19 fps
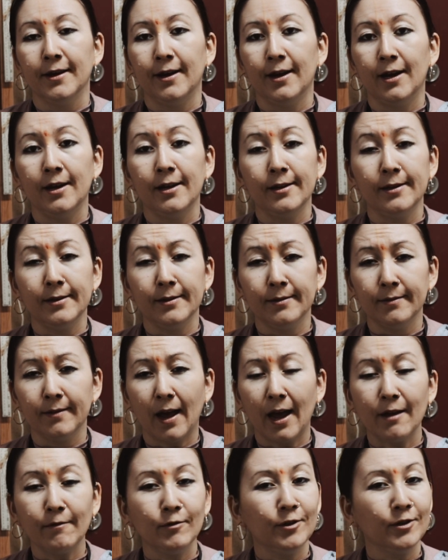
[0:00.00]

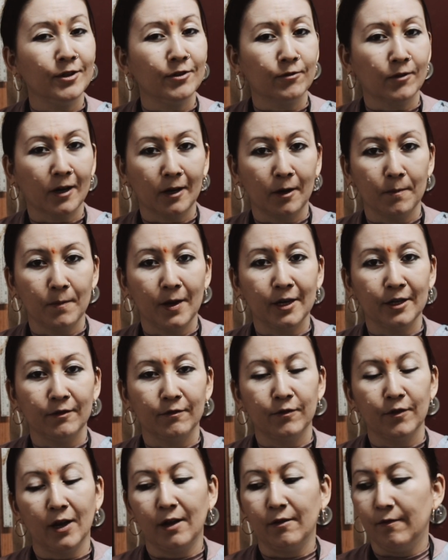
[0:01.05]
I wouldn't recommend if
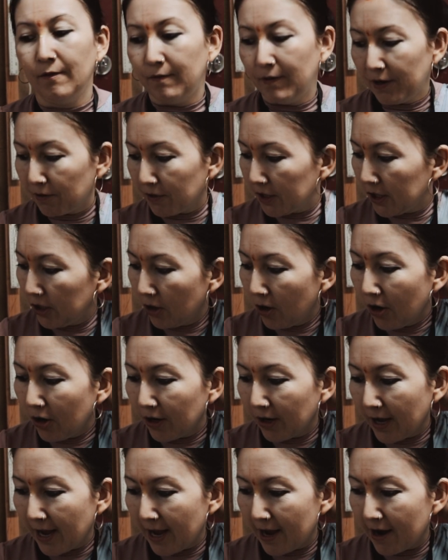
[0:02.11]
you have very long
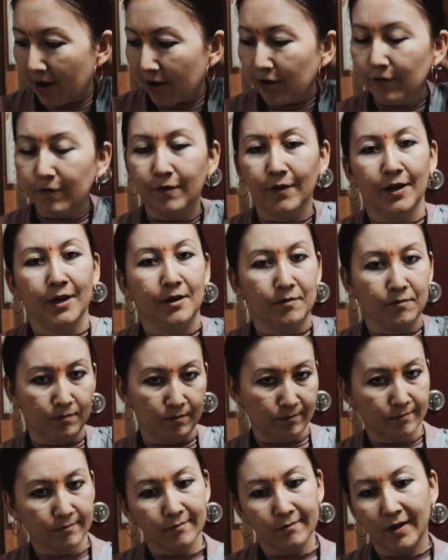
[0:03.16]
hair. If I
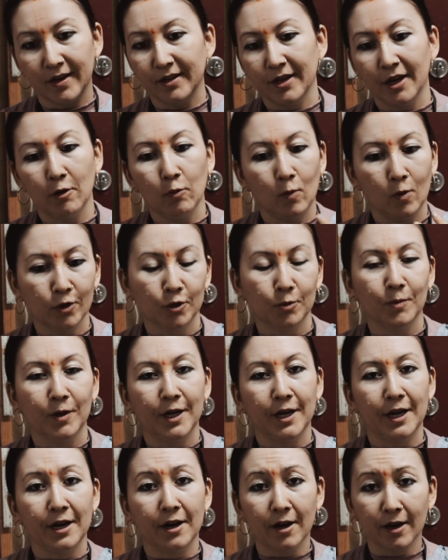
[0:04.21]
one day wash my
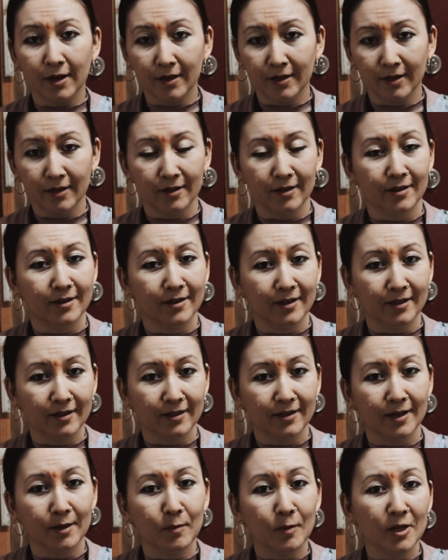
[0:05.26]
hair,
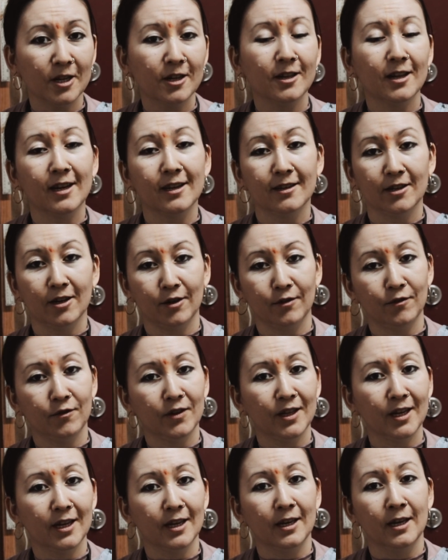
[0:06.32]
immediately I start
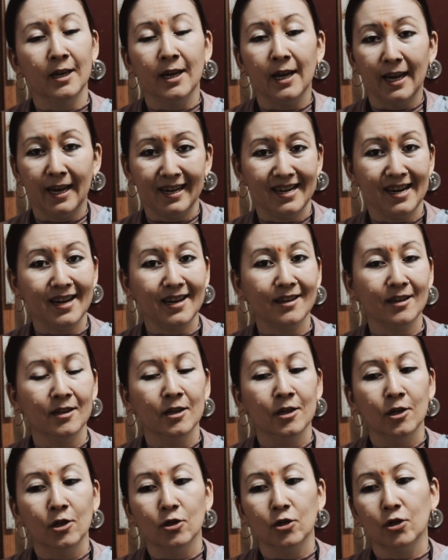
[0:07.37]
feeling headache.
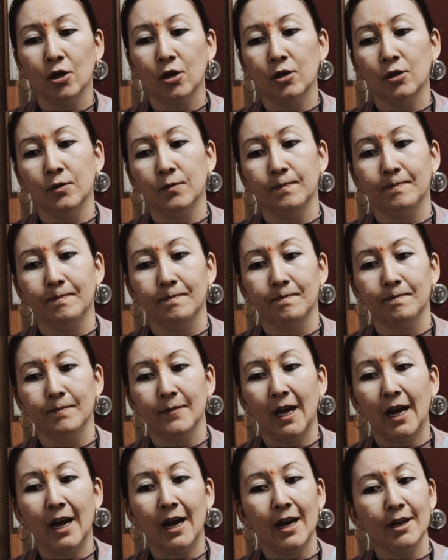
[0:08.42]
So
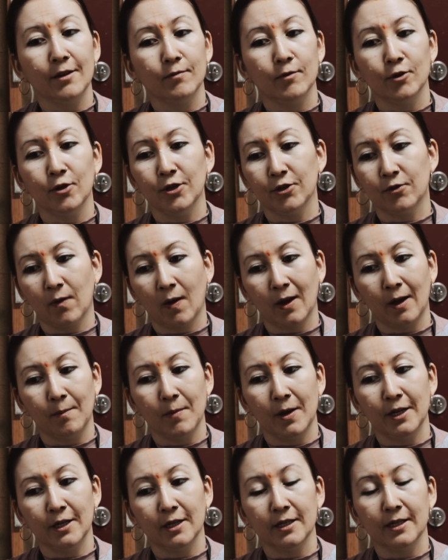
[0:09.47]
I wouldn't
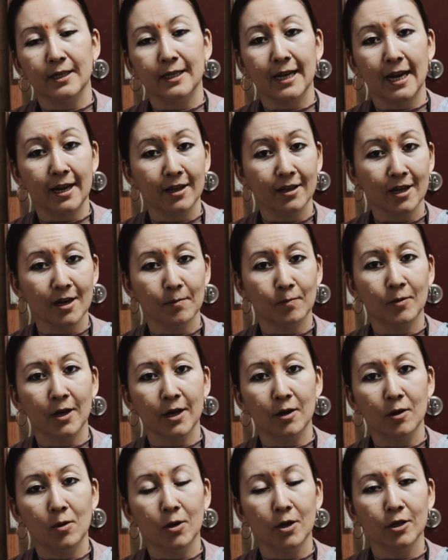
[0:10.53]
recommend it daily
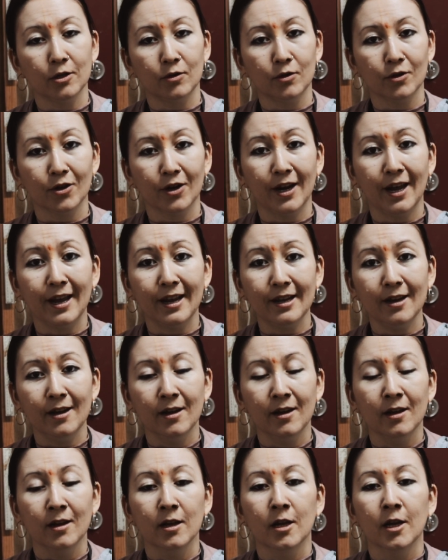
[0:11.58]
applying oil to your head.
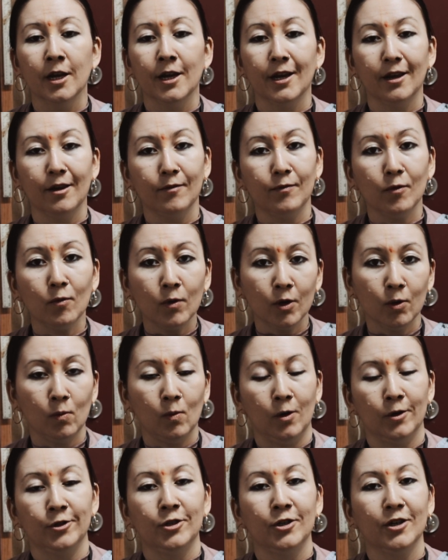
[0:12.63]
If you want to
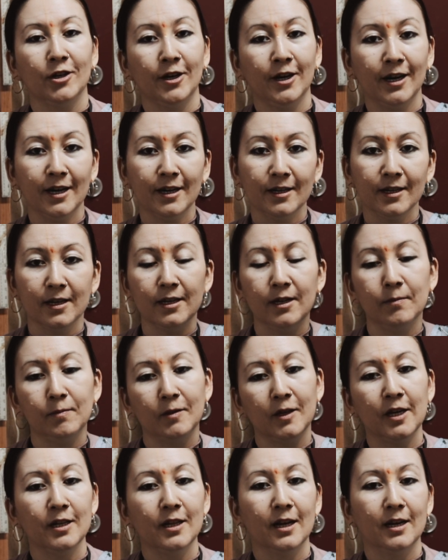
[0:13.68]
wash your hair, then
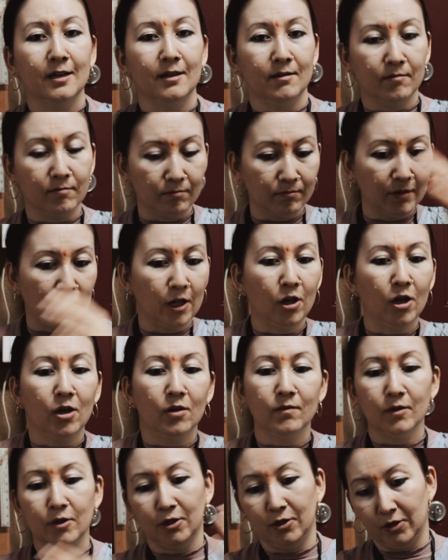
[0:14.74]
apply that
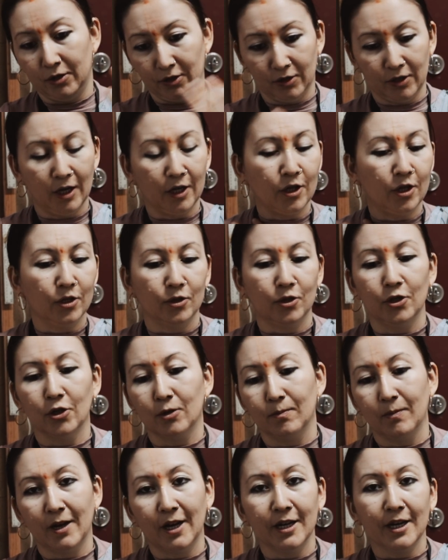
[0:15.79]
along to your
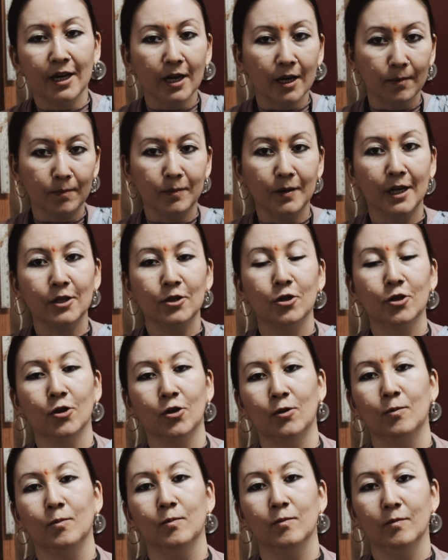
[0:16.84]
body, apply to
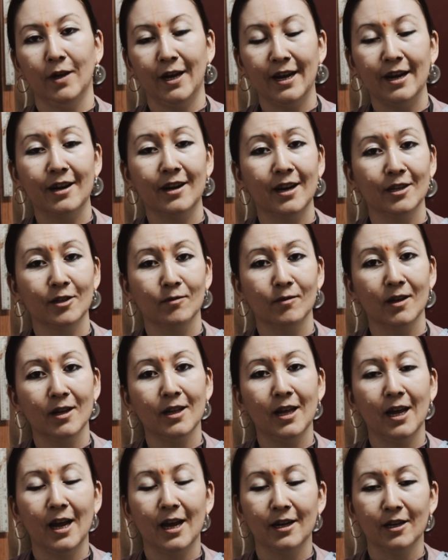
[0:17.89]
your hair as
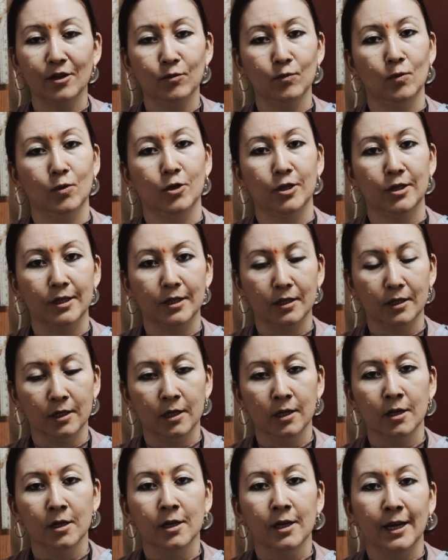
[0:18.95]
well, and then wash it
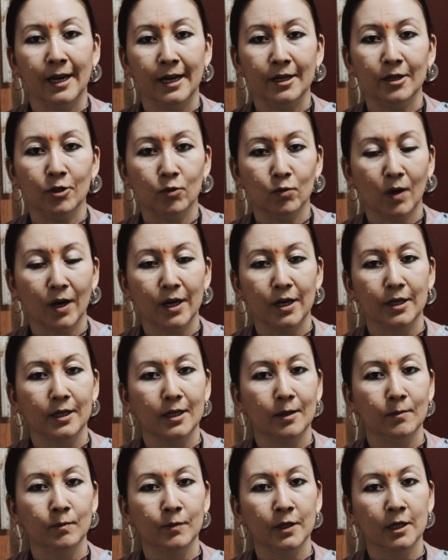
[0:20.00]
and dry it
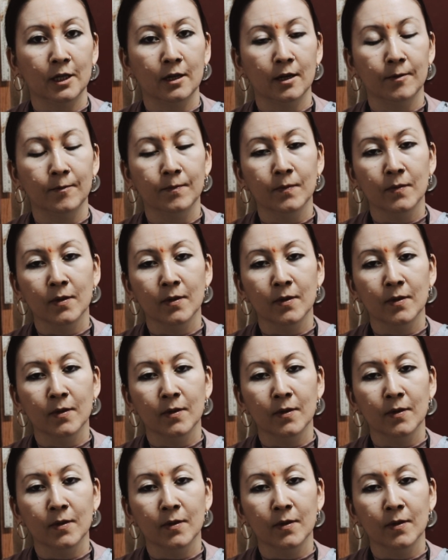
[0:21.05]
completely.